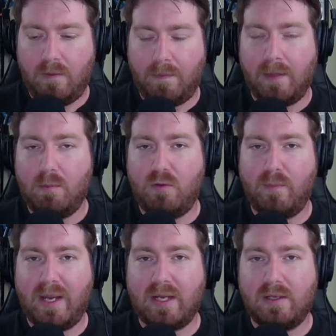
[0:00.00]
Moving
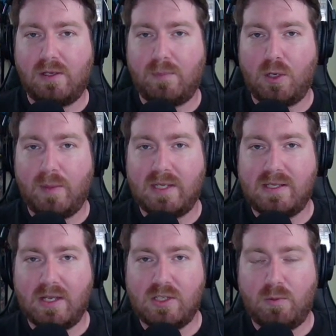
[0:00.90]
back onto the permanent
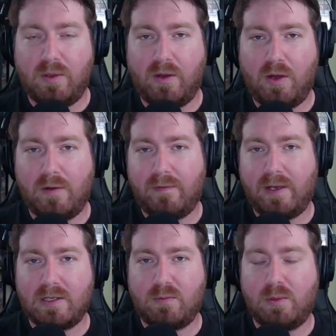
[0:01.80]
section with
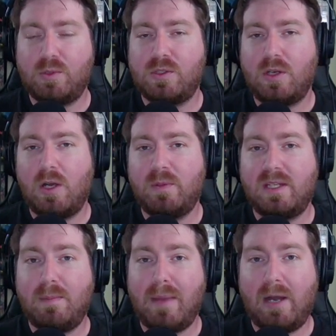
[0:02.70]
artifacts, we will start with
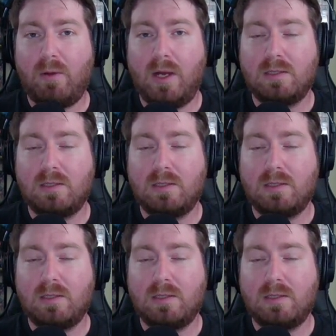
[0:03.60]
the Mana Rocks.